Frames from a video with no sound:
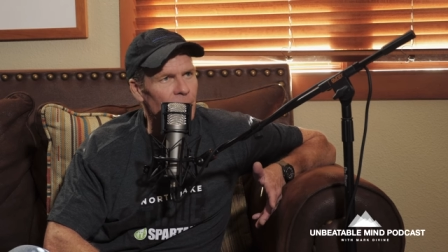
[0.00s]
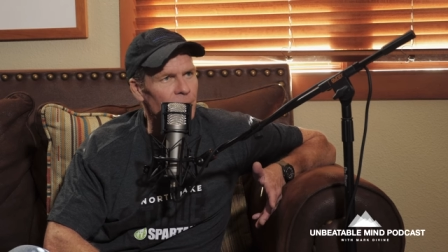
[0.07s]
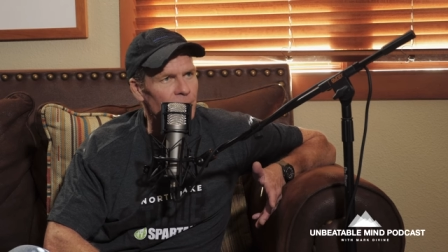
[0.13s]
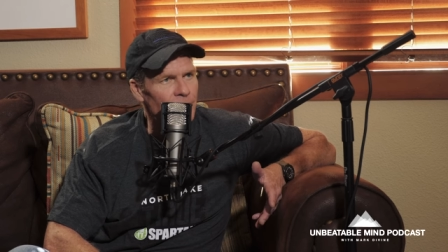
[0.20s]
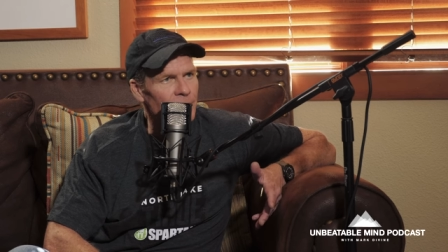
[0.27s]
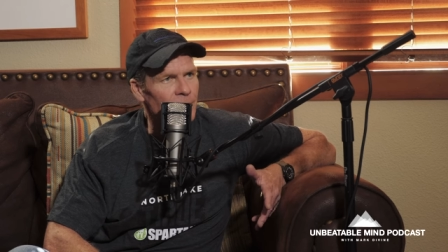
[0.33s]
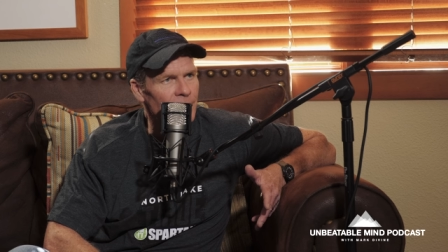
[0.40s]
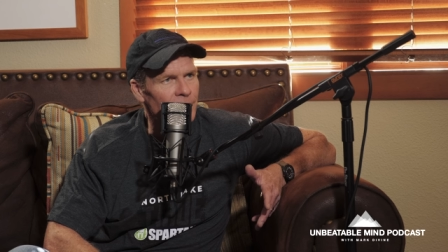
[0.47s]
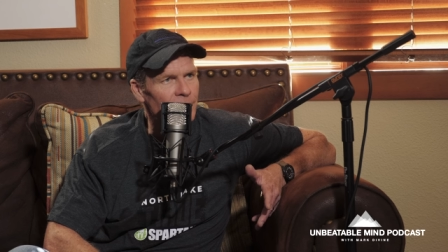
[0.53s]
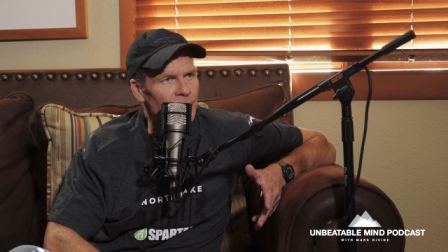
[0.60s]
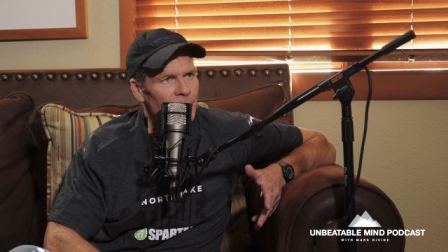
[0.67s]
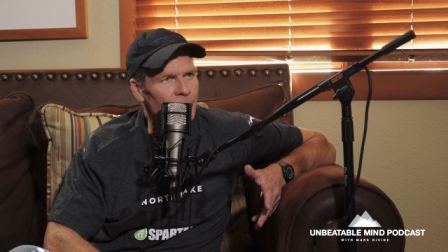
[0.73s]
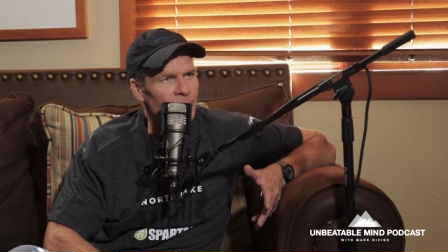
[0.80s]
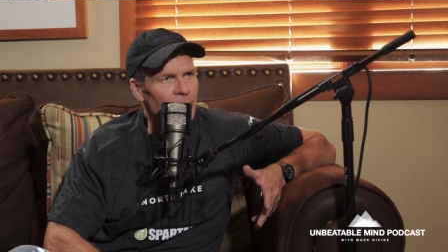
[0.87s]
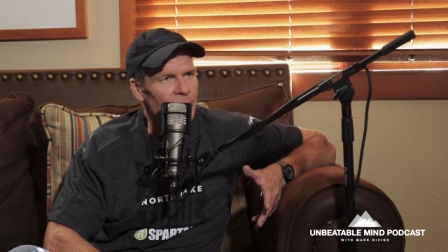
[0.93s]
who feel
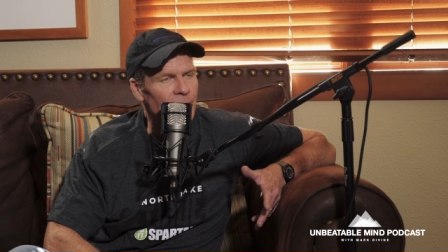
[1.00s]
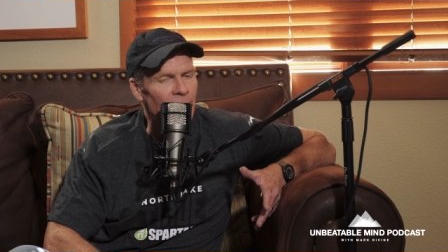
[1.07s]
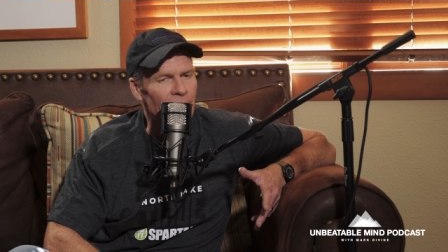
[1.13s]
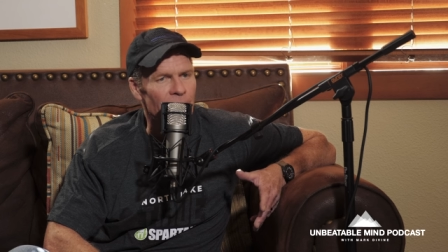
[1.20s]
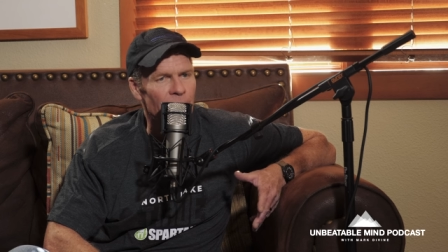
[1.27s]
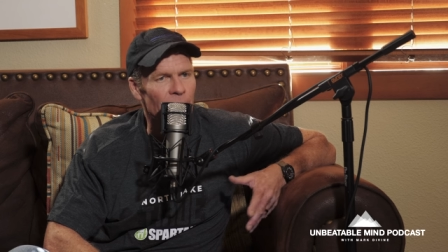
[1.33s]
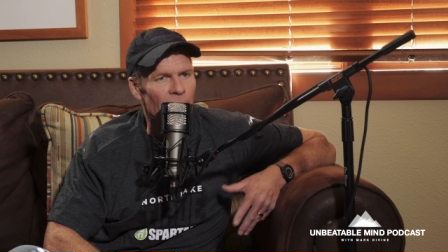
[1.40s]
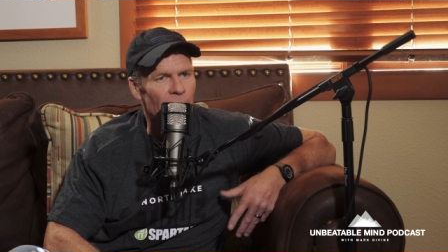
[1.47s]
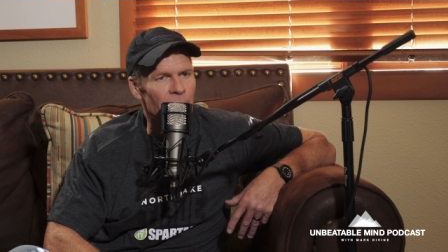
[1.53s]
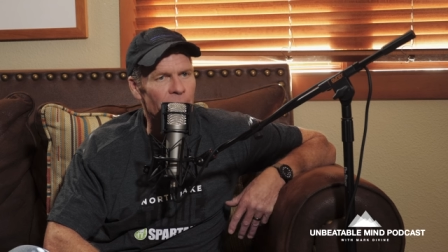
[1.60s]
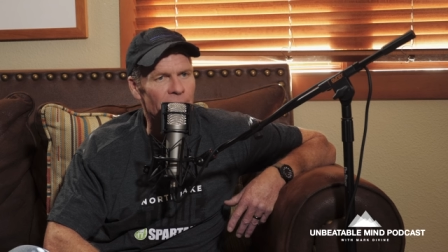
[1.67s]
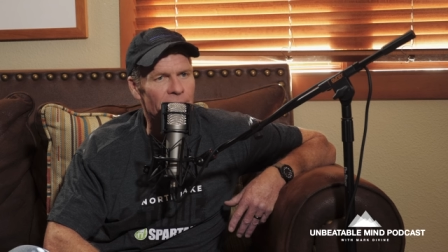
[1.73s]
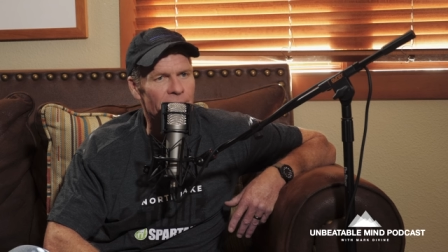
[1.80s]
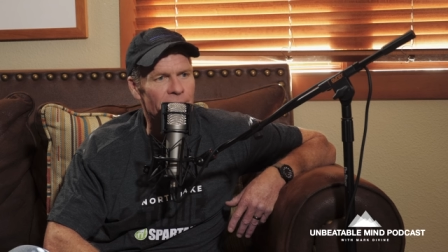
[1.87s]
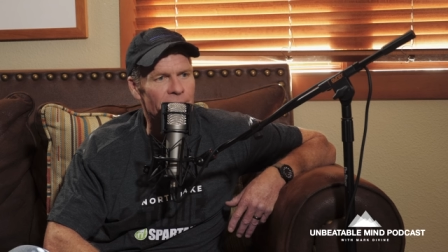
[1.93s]
invisible, and
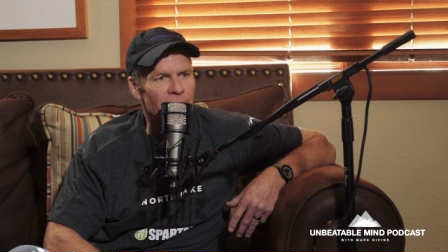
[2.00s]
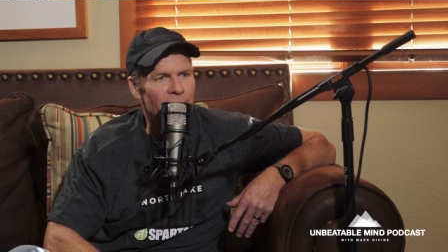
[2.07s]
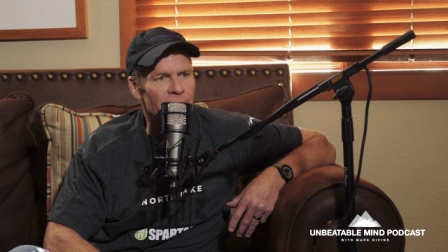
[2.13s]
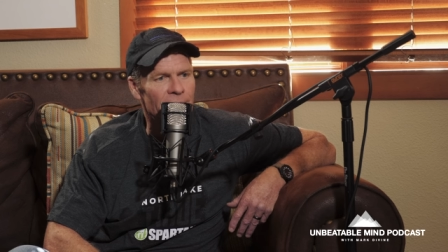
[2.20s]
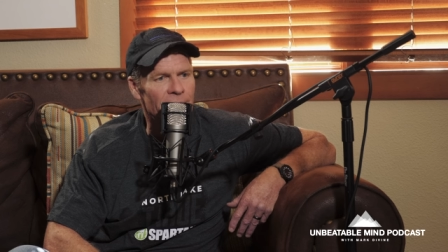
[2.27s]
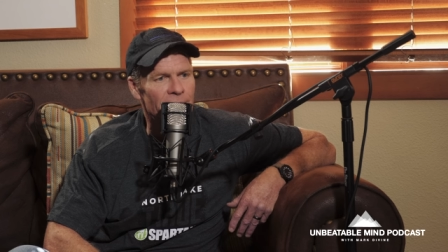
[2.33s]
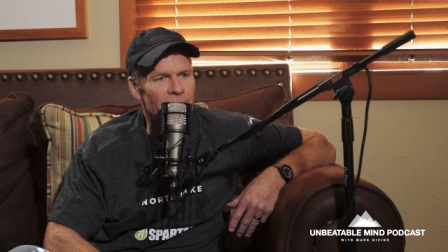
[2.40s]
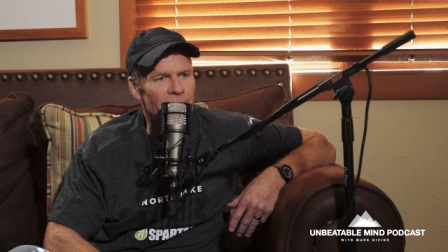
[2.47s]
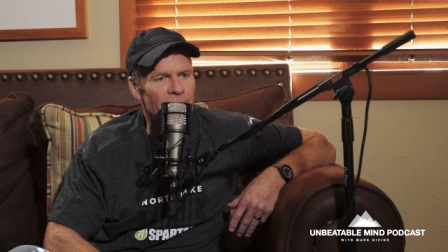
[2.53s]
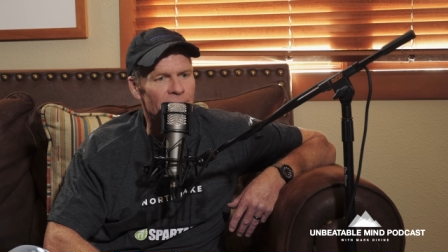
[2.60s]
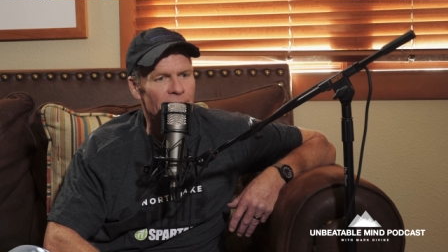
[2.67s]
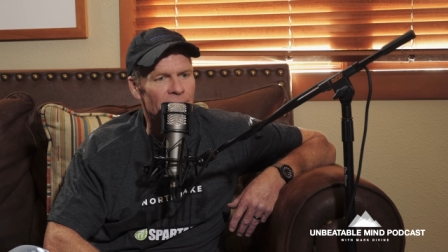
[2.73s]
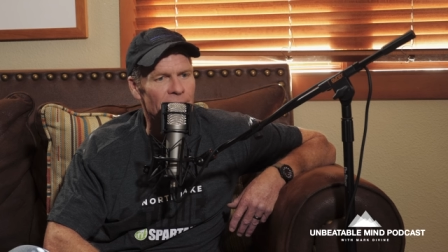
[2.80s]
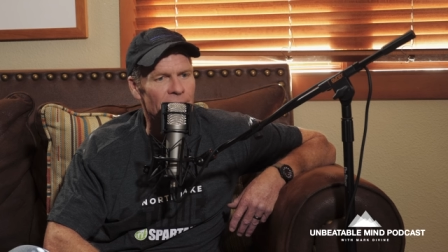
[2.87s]
our biggest challenge